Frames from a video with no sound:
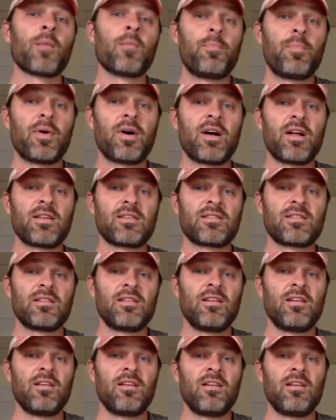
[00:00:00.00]
But
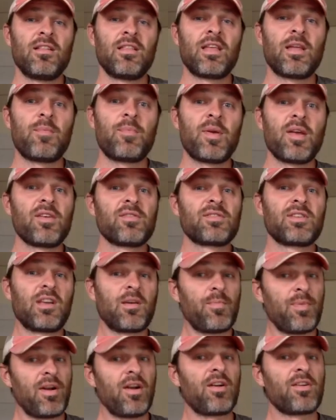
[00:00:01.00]
that pales in
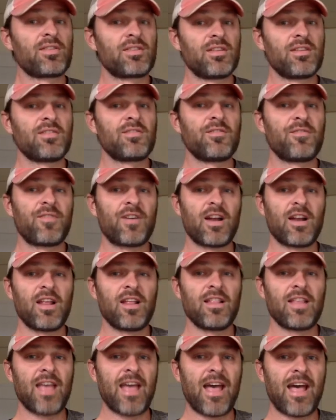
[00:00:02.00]
comparison to finding
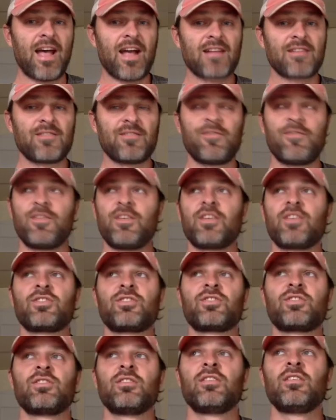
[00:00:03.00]
the active
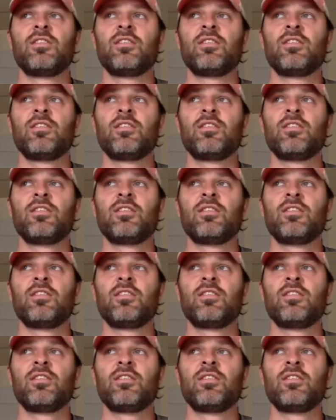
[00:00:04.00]
fish